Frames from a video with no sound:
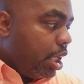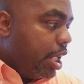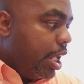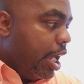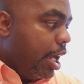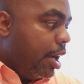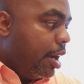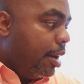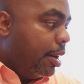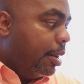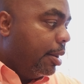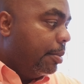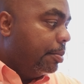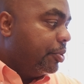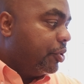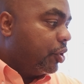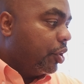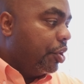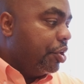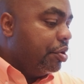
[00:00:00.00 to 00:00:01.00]

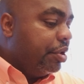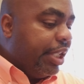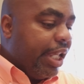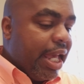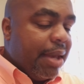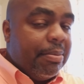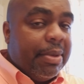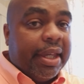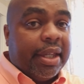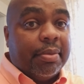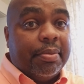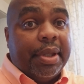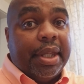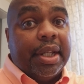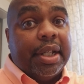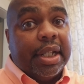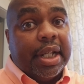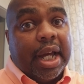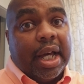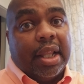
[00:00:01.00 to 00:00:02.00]
So you can't make $1
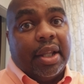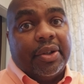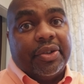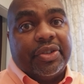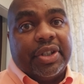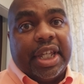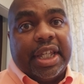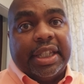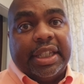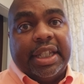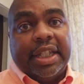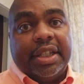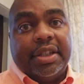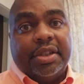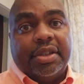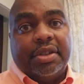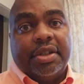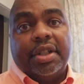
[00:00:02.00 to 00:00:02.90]
million and get